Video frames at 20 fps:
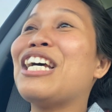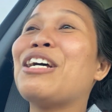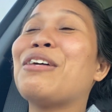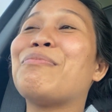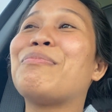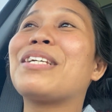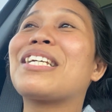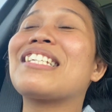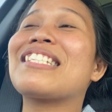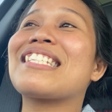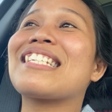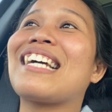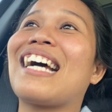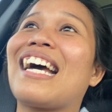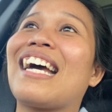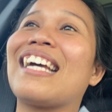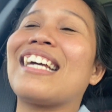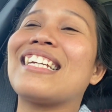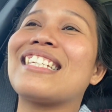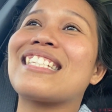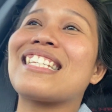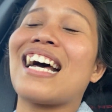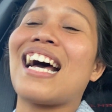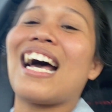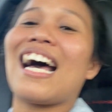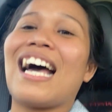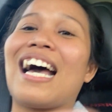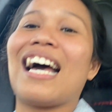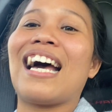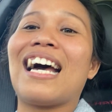Because guys,
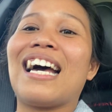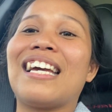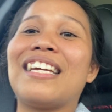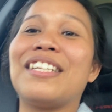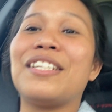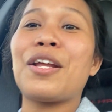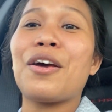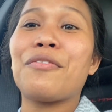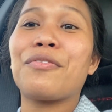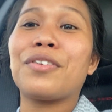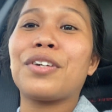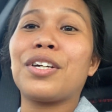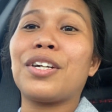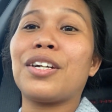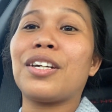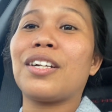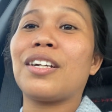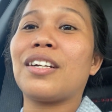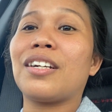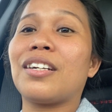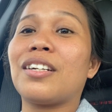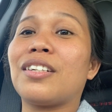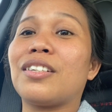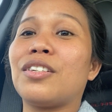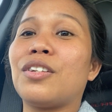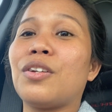I never,